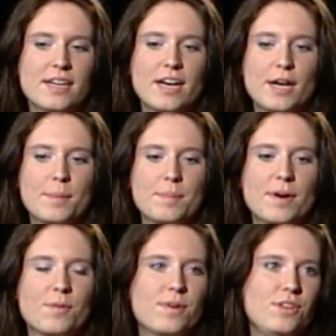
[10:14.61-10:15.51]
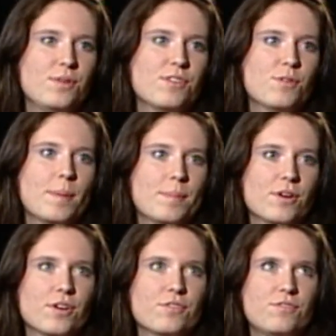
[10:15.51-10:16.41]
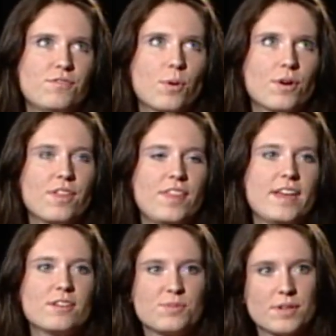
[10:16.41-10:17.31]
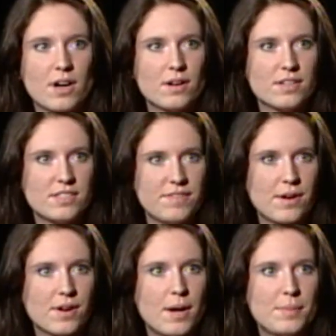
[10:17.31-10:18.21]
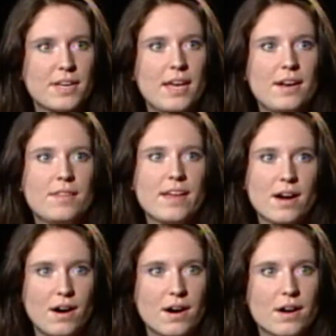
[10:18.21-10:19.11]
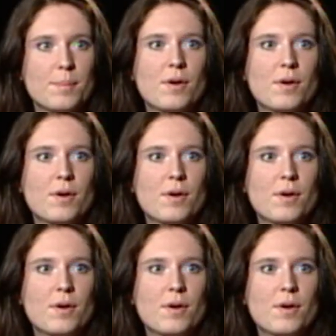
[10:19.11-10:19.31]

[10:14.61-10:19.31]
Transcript: but you can remember four things regardless of how complicated they are,